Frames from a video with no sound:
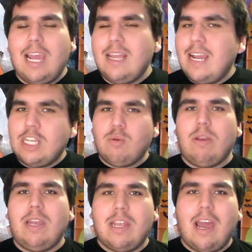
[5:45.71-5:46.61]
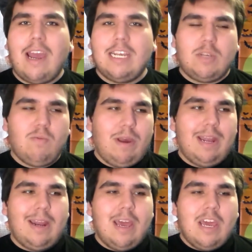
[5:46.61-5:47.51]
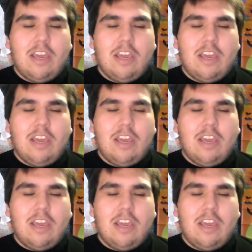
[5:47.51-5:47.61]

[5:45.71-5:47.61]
And that's really nice when